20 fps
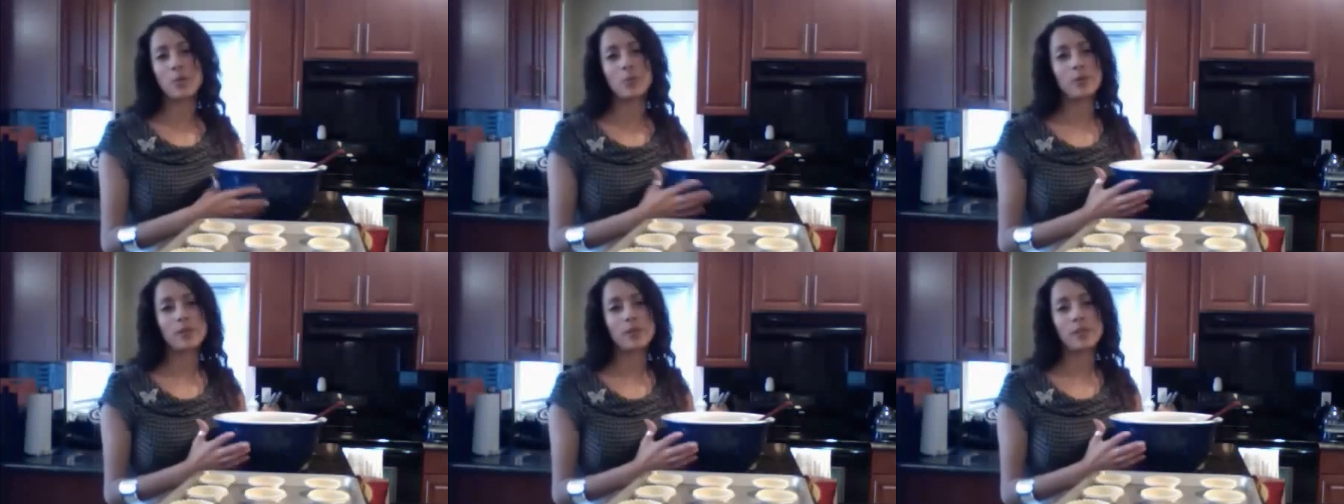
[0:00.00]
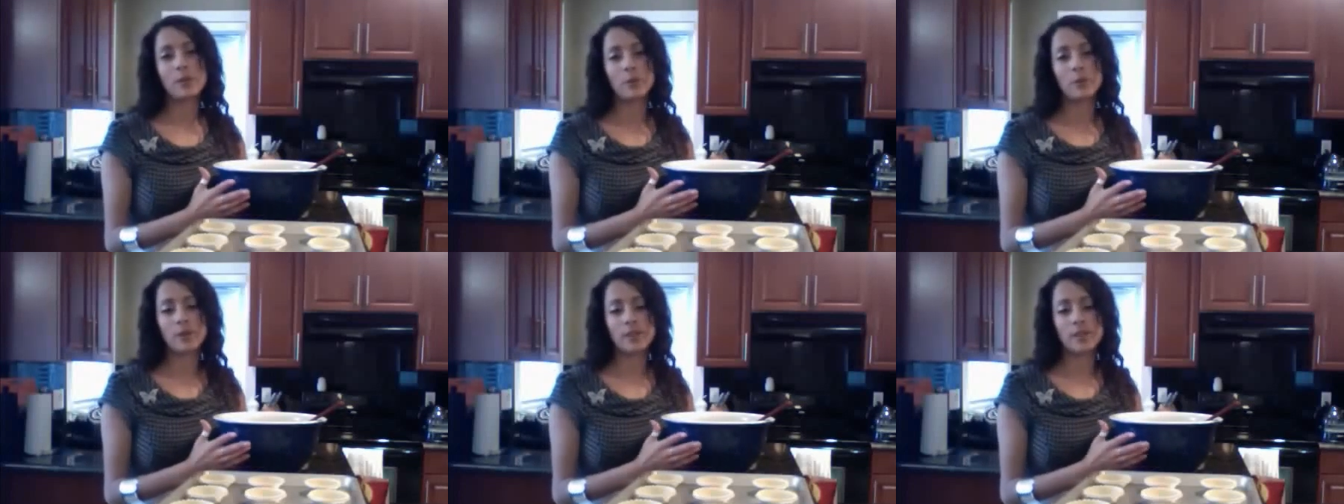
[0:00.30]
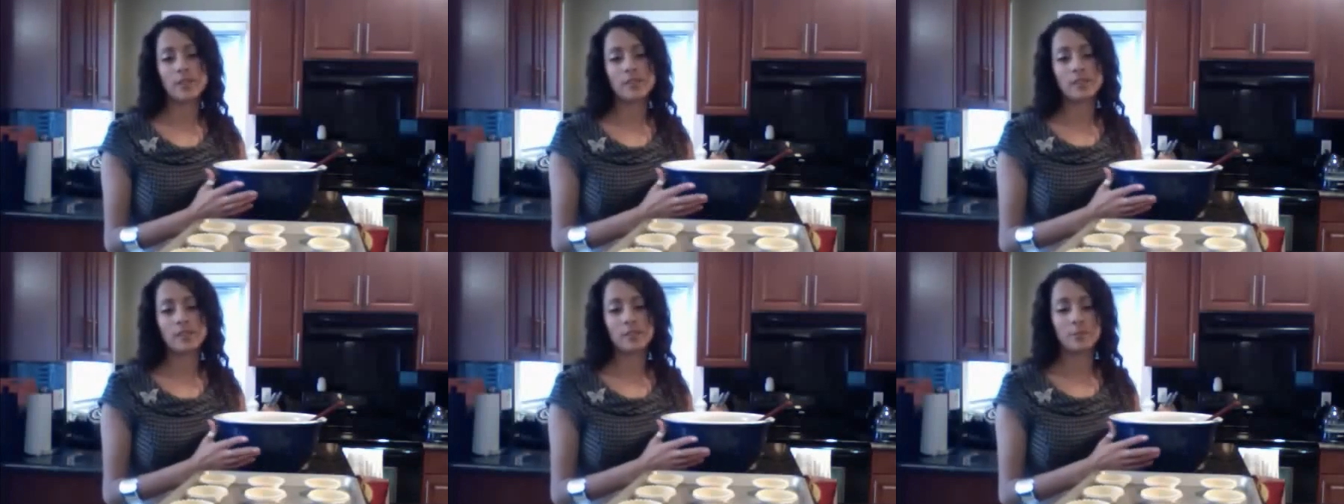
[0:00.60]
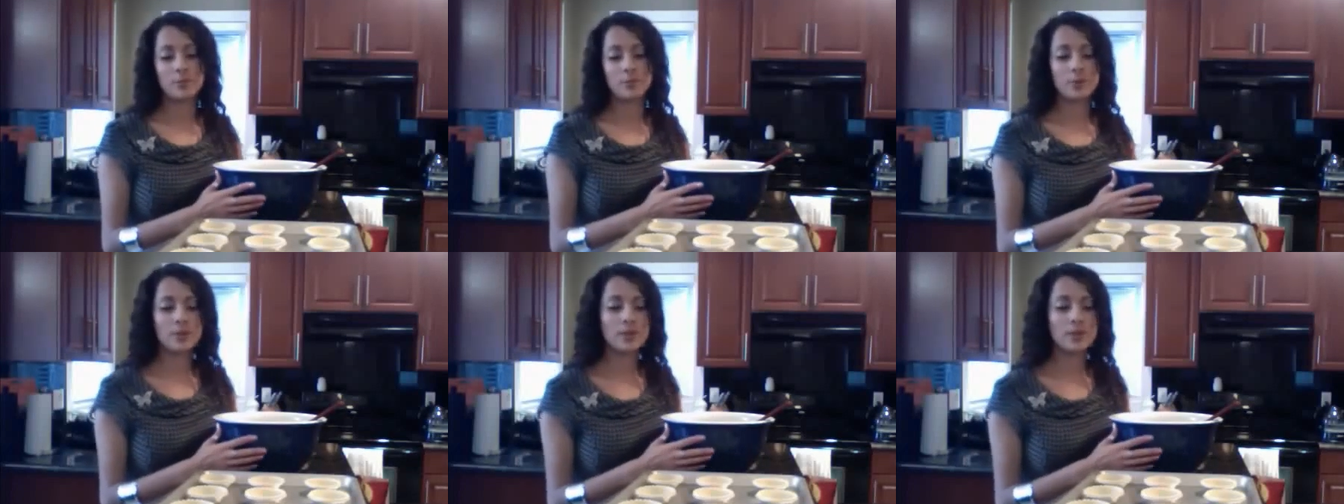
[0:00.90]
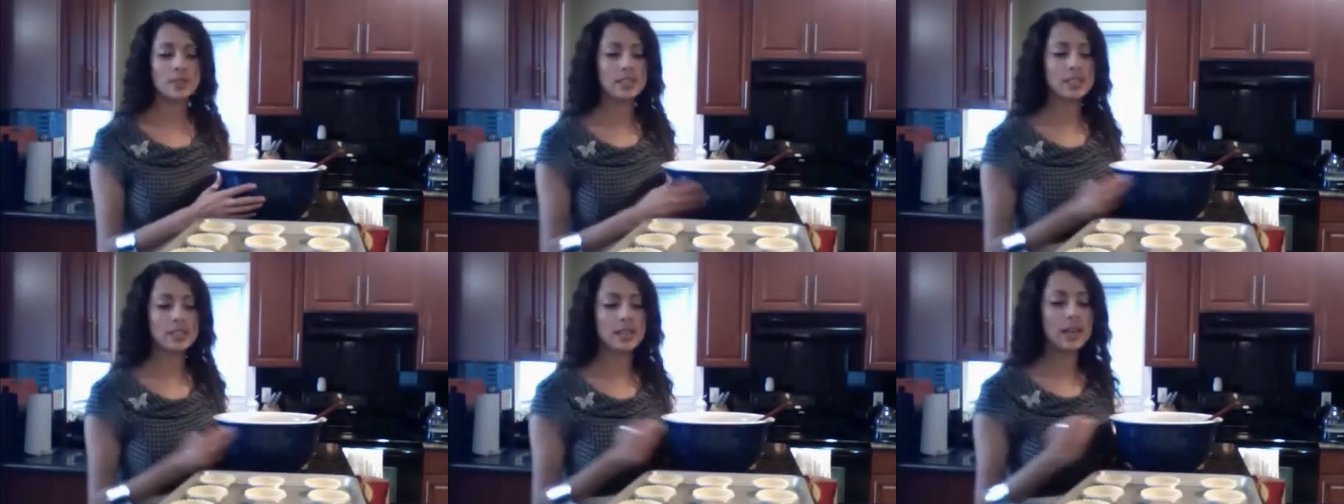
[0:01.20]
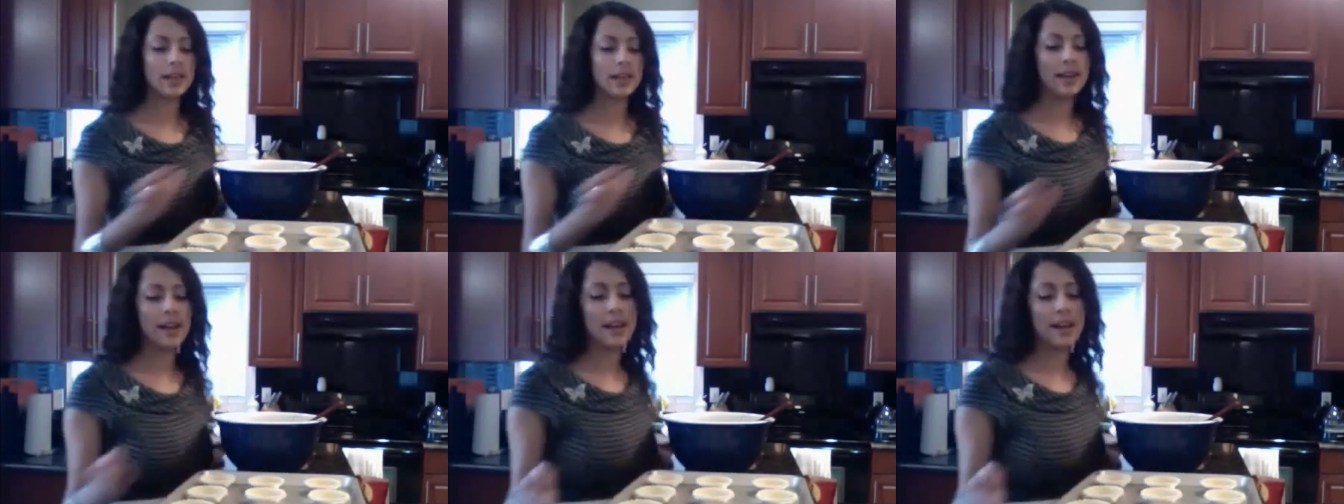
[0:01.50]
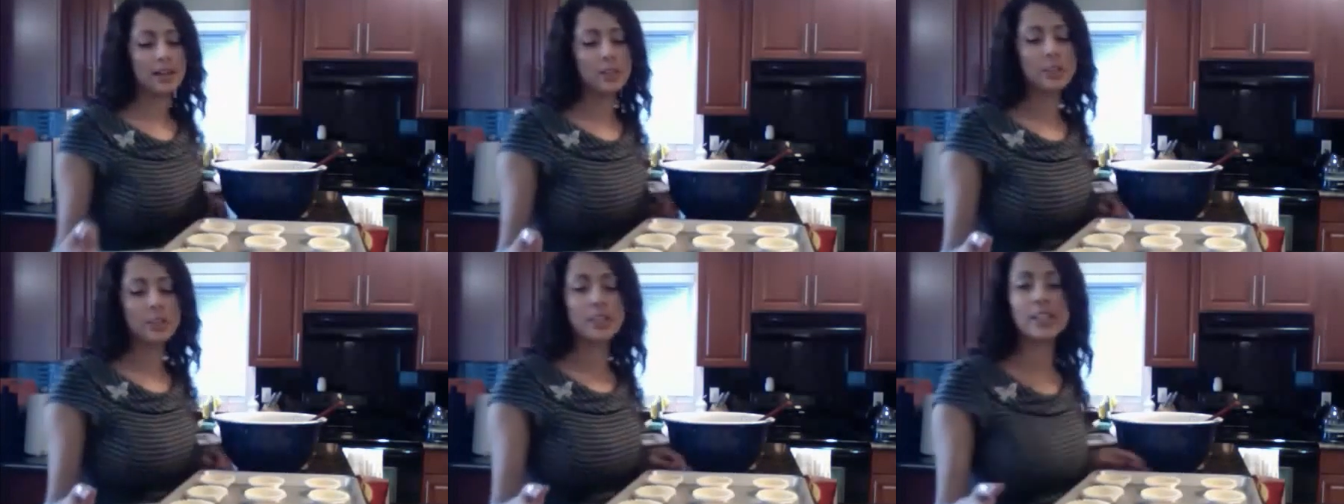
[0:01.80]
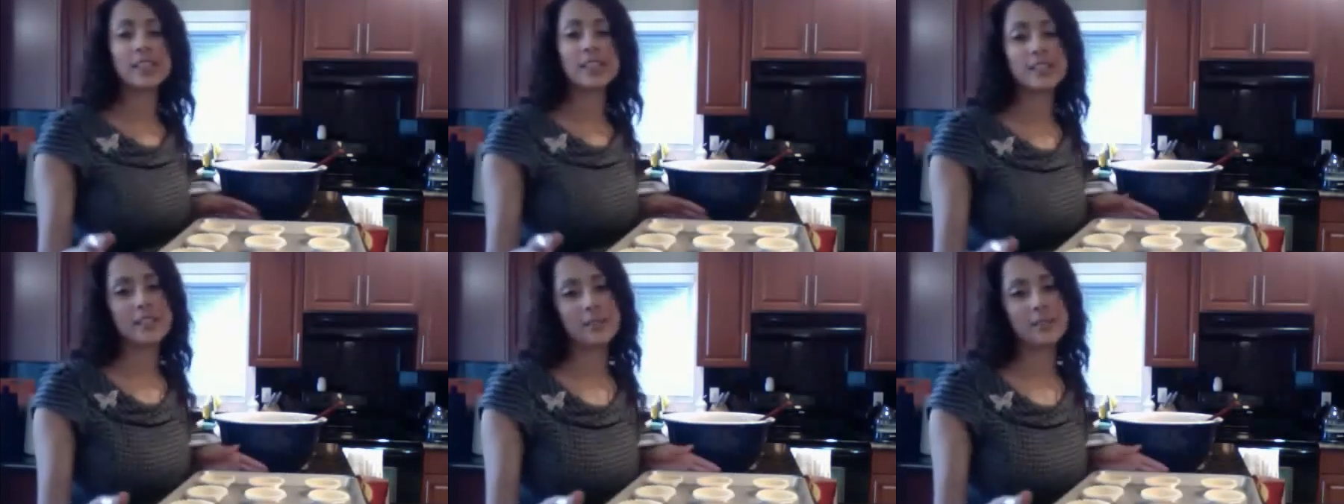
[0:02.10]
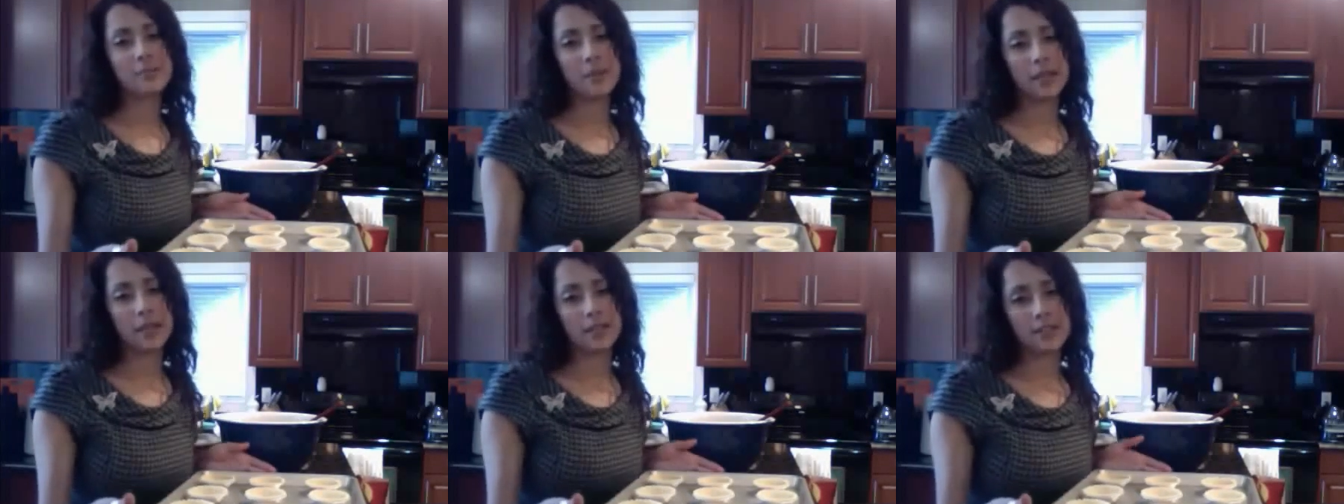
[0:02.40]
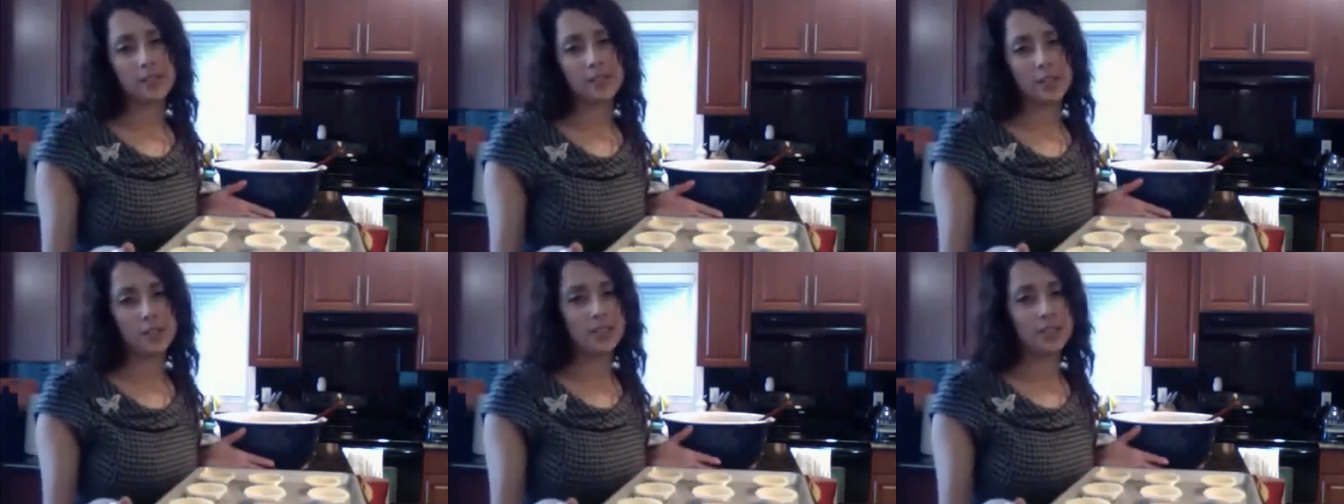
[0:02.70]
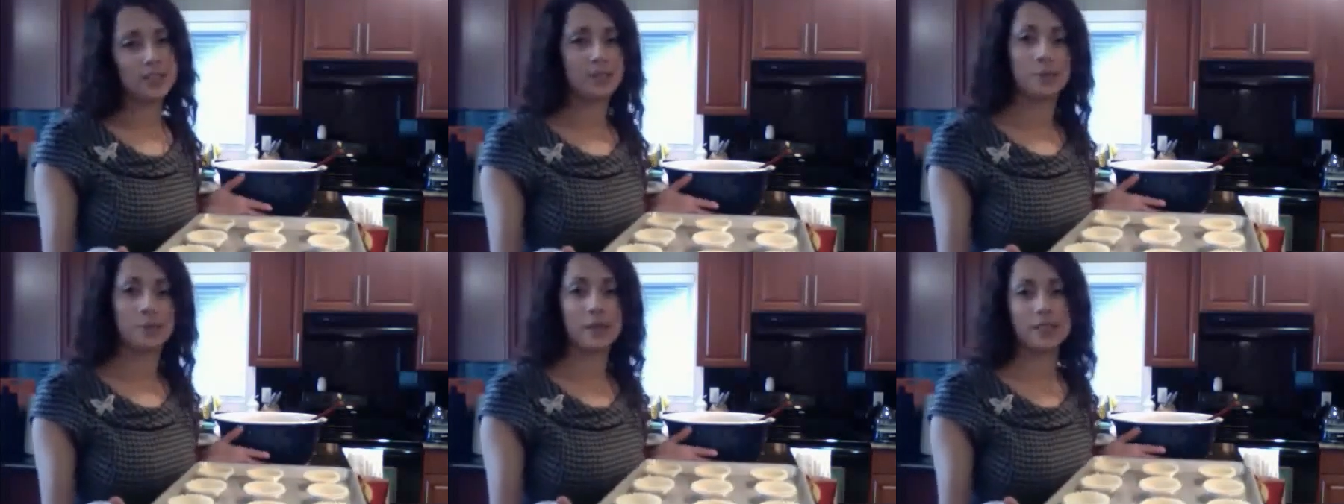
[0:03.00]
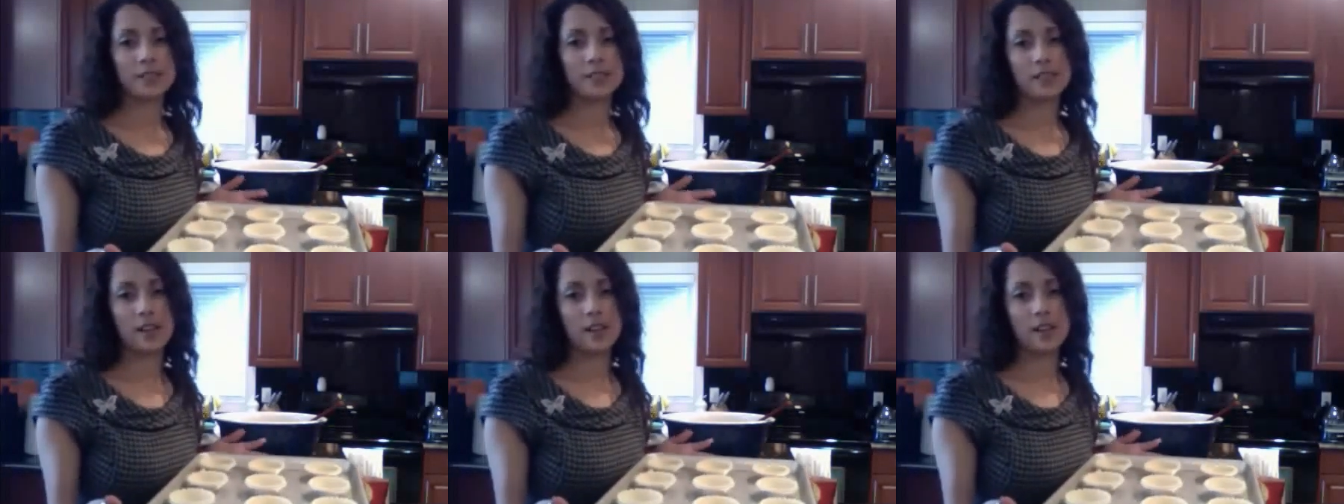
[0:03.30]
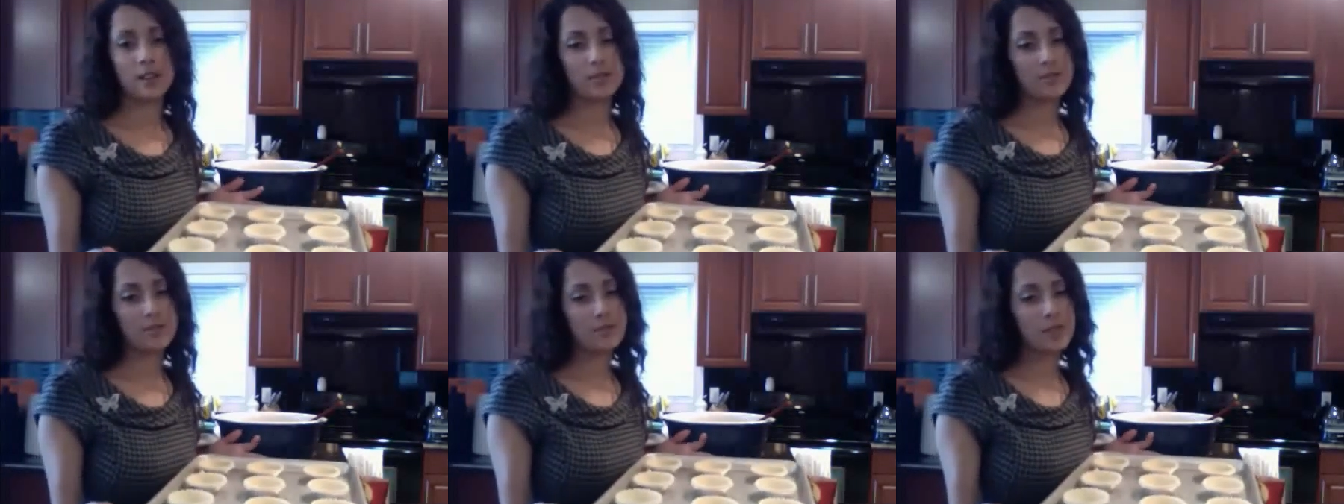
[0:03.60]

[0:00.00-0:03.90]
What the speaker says: really quick and simple is that I actually didn't make the tarts myself.